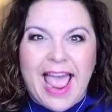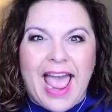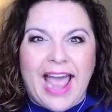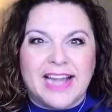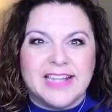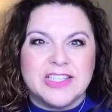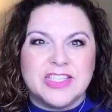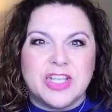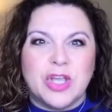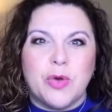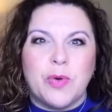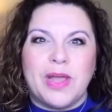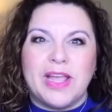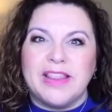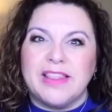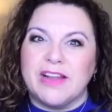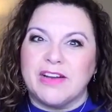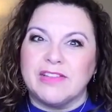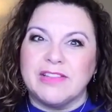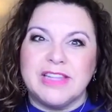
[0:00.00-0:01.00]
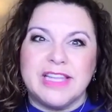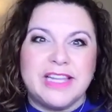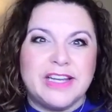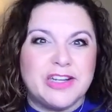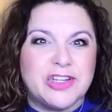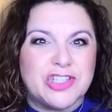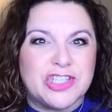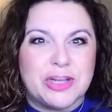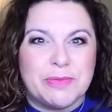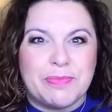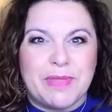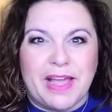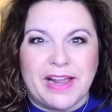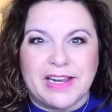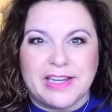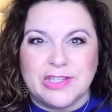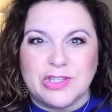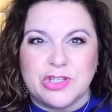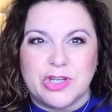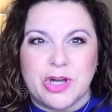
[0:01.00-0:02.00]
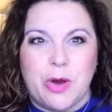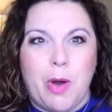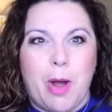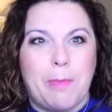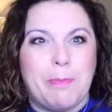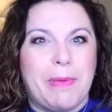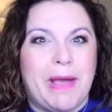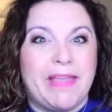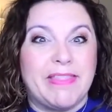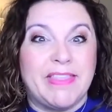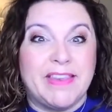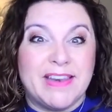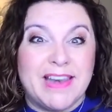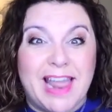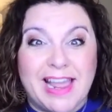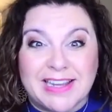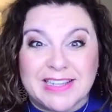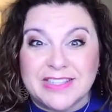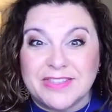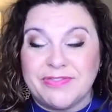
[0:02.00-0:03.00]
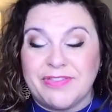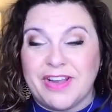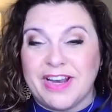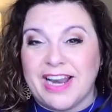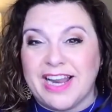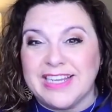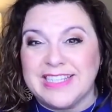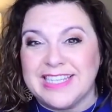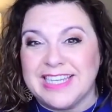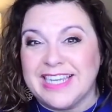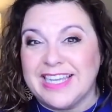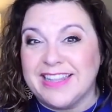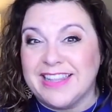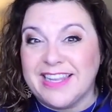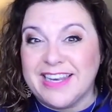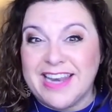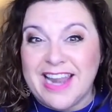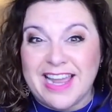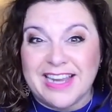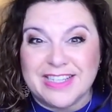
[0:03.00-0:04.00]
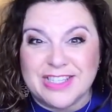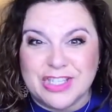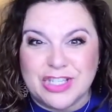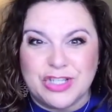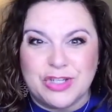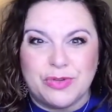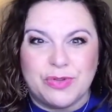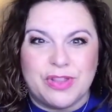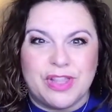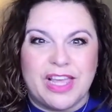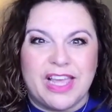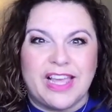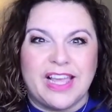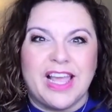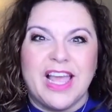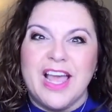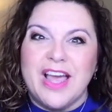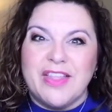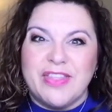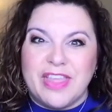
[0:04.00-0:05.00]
And so in their leadership, that can show up by the next fun idea, the next new thing.